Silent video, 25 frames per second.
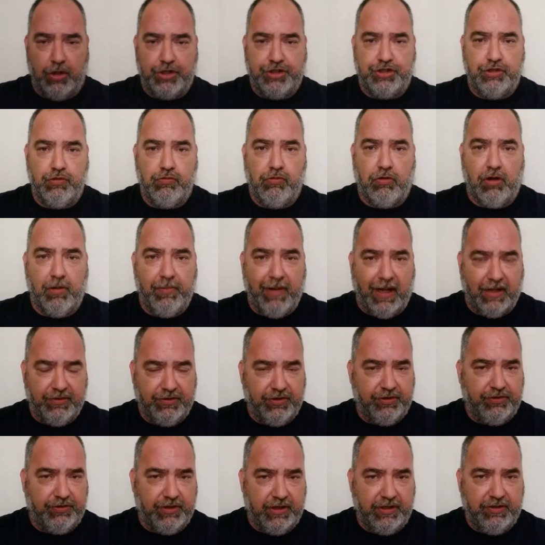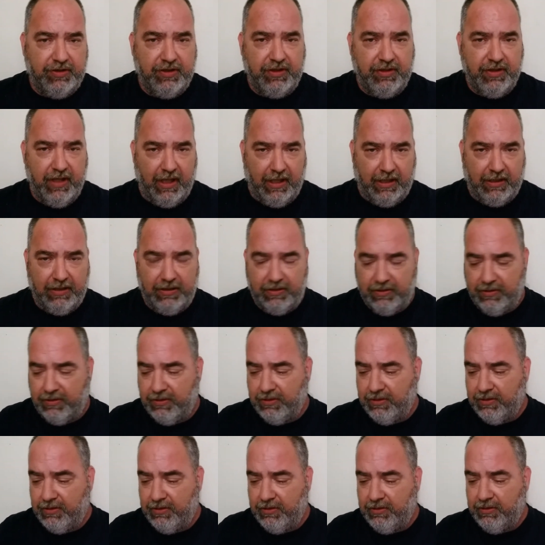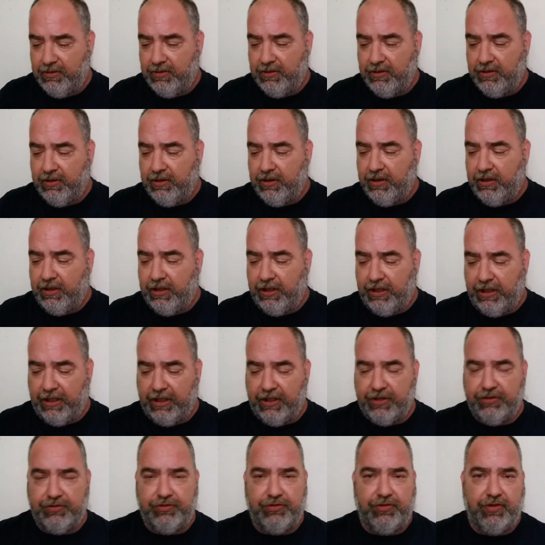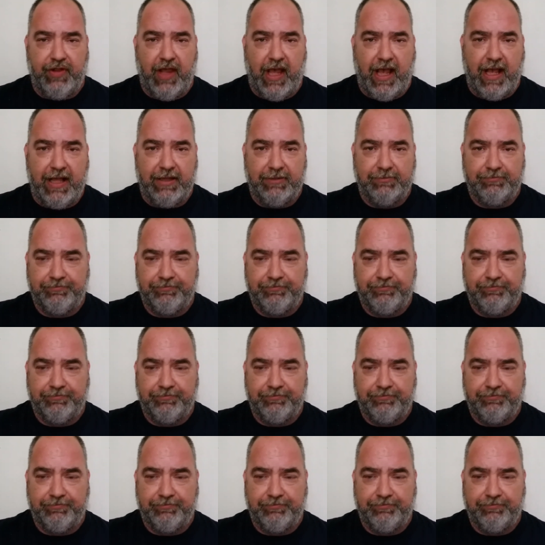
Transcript: you are about to see today is that